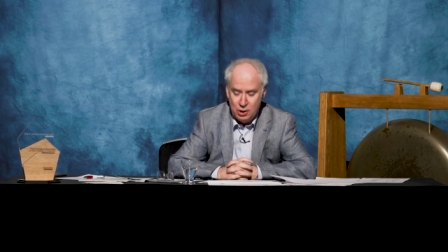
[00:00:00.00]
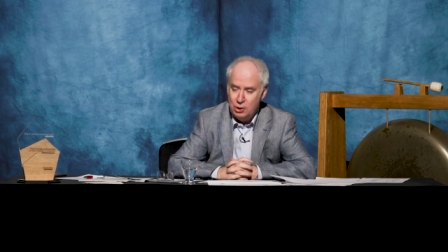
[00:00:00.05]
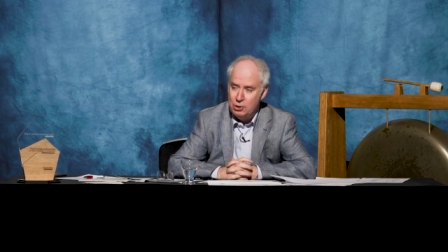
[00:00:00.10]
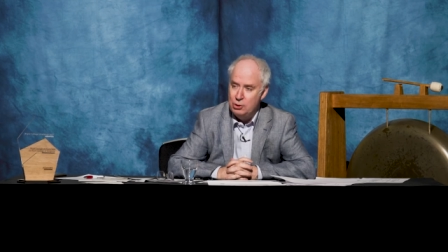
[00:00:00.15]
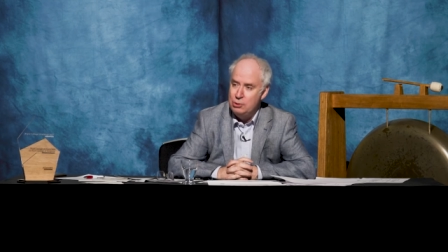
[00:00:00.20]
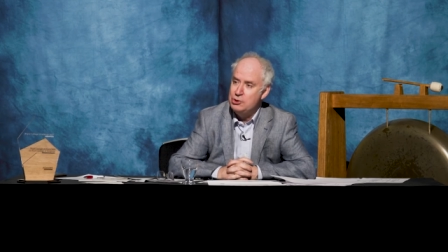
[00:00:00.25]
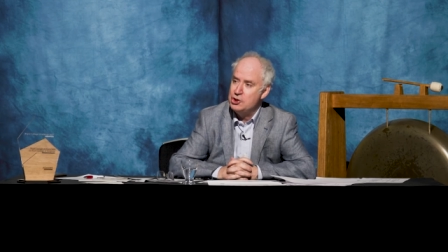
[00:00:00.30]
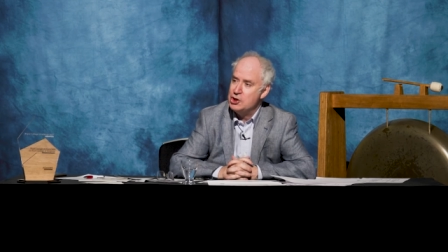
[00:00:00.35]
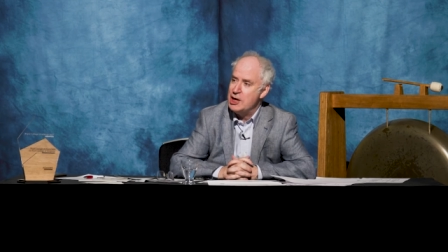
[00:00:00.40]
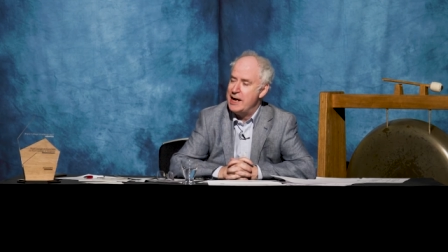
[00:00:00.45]

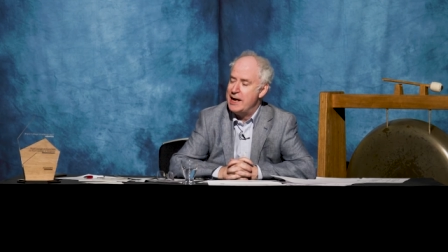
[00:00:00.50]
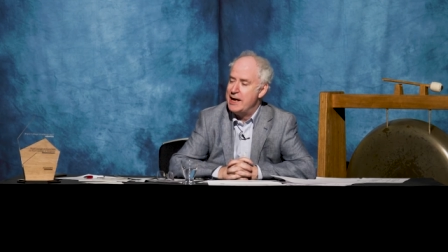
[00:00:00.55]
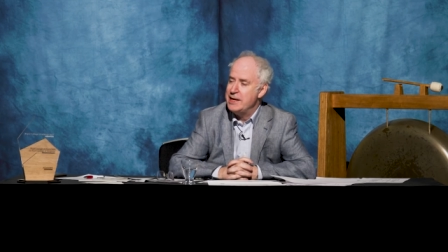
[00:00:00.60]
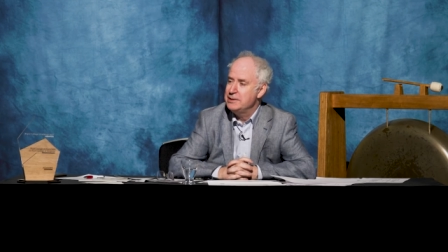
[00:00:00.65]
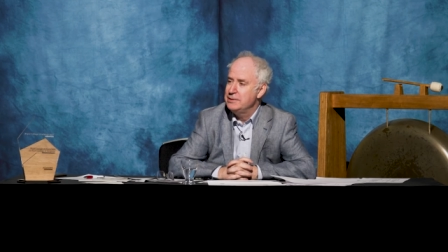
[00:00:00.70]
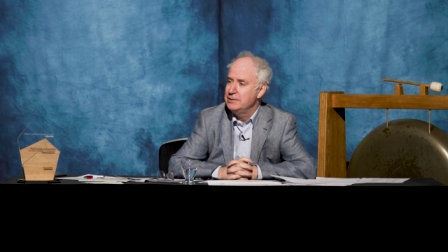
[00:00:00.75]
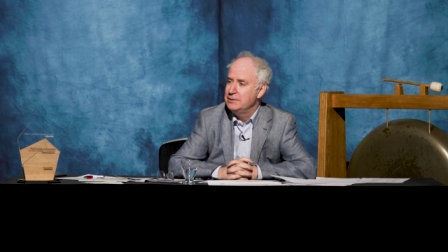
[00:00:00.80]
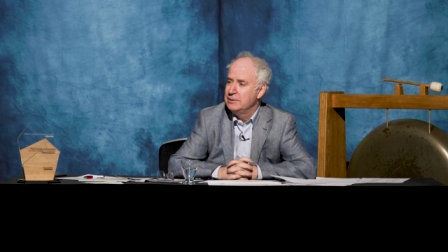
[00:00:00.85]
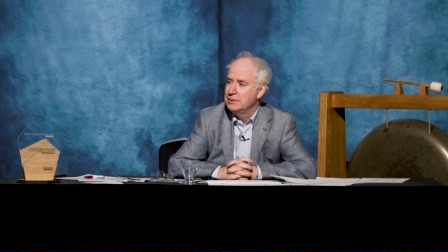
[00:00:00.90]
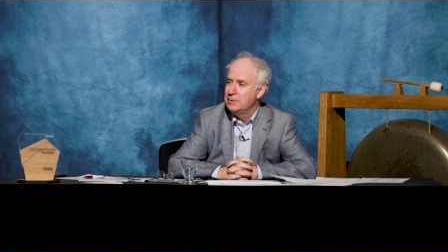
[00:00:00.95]
who
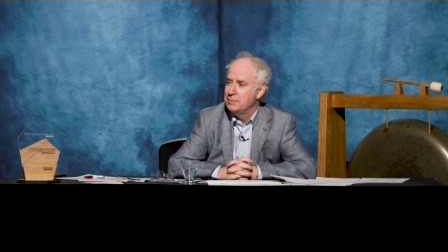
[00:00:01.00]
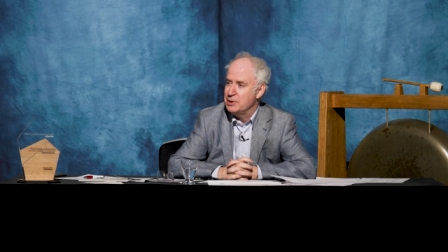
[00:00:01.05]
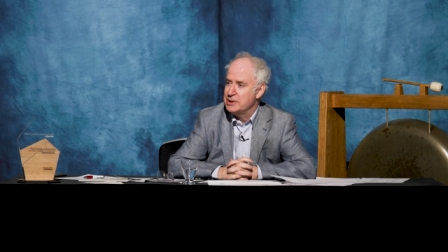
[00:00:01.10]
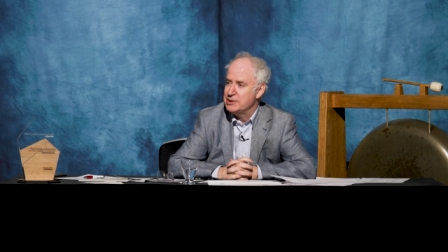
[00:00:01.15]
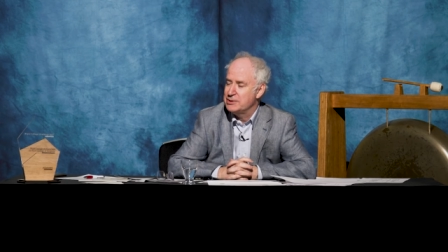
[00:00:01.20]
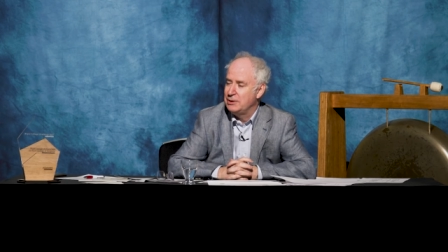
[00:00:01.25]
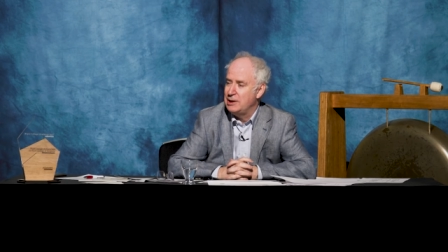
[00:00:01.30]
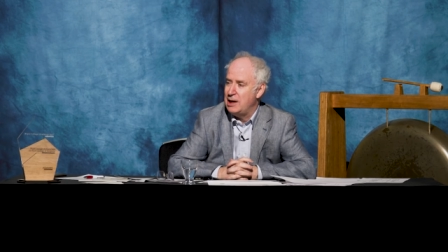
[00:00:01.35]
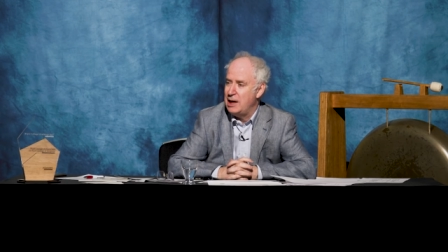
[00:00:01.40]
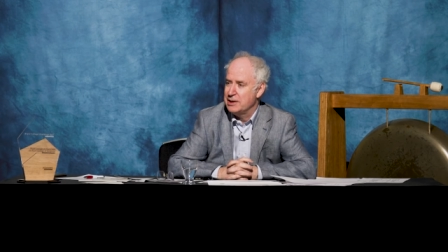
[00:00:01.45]
chaired the
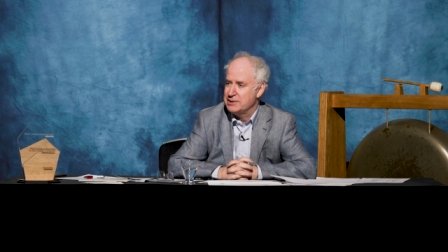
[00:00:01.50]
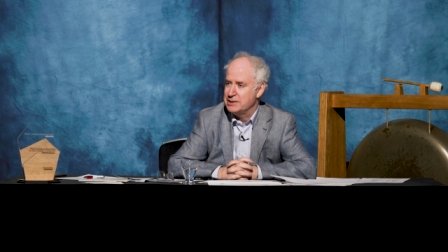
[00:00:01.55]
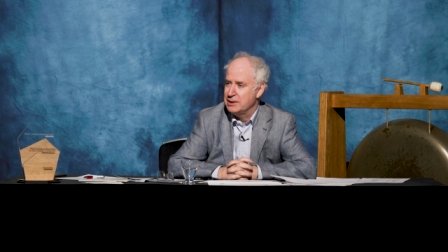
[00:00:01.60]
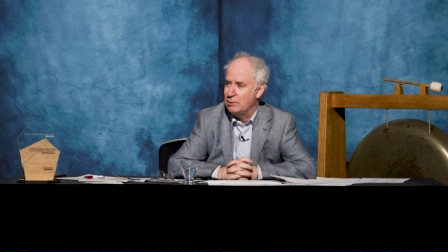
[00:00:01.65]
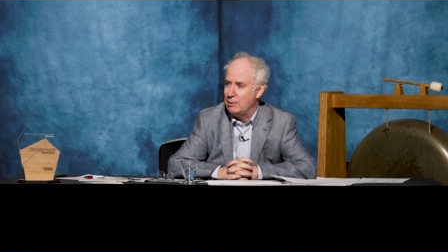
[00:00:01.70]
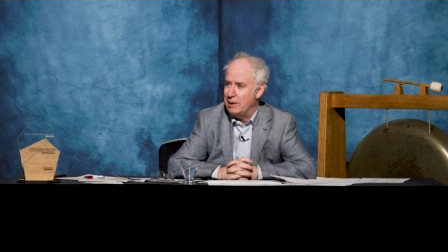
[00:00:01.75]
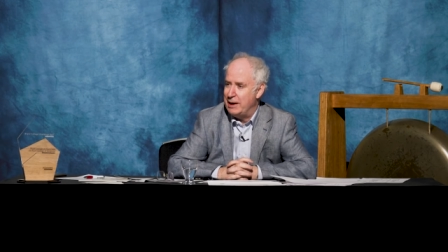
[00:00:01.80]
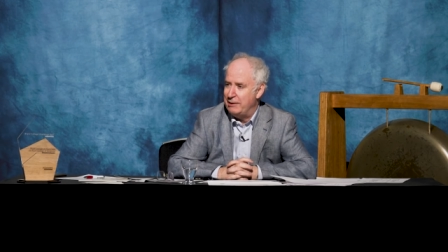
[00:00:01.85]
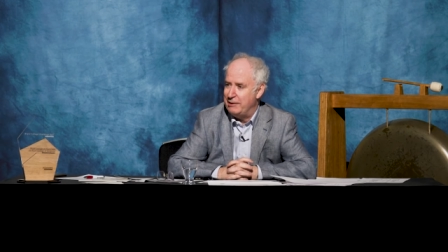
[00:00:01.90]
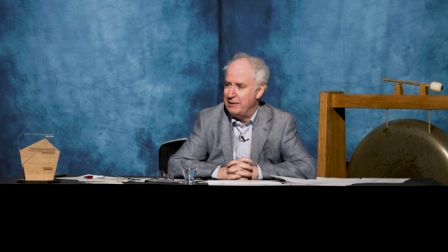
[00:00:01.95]
Bristol Heart
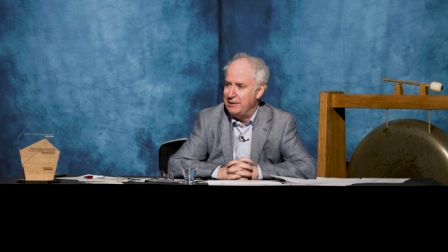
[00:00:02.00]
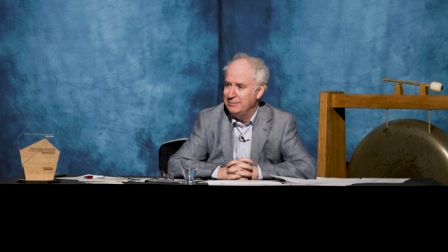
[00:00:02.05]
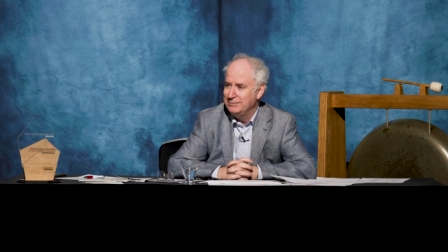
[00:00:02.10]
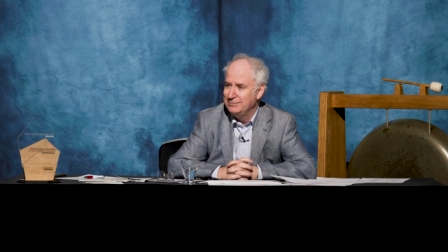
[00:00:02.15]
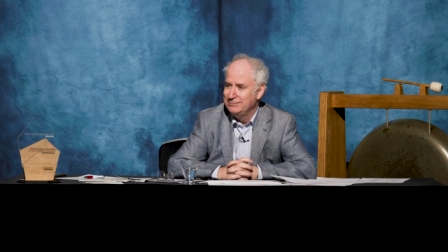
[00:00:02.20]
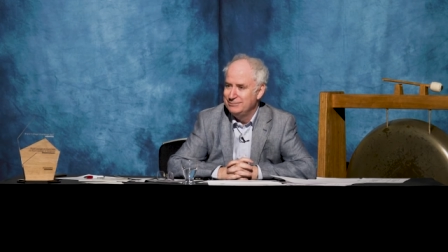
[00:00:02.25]
Inquiry.